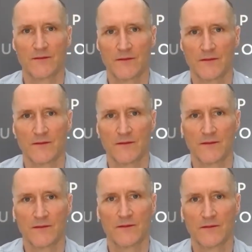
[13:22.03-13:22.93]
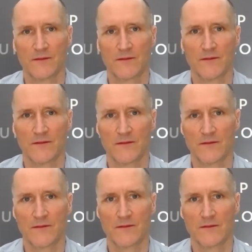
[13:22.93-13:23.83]

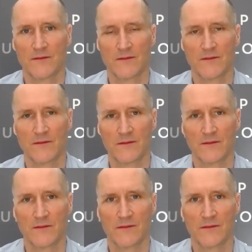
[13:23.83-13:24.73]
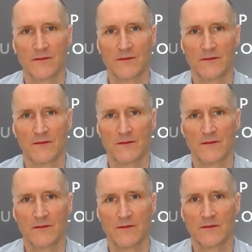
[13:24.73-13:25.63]

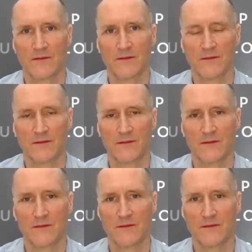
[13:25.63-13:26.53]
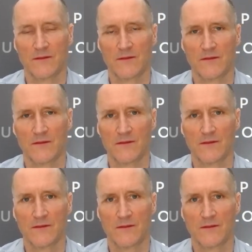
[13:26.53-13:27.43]

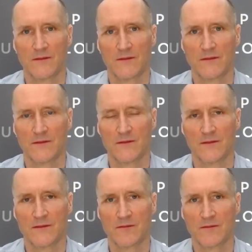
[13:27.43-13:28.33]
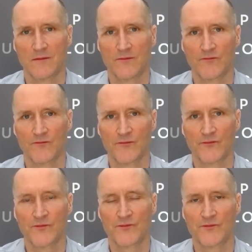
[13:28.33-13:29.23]

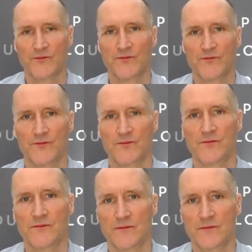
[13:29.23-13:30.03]
(not speaking)